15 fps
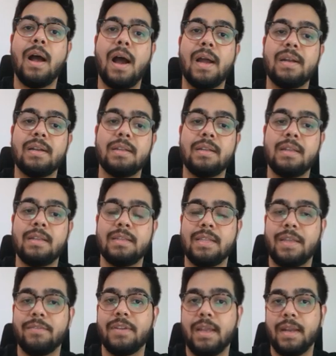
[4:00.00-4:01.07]
and
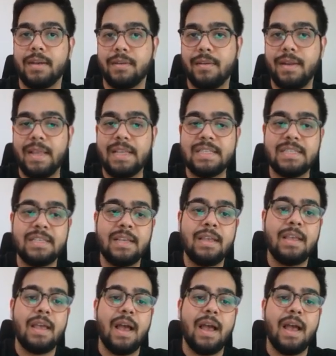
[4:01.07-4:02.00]
they will increase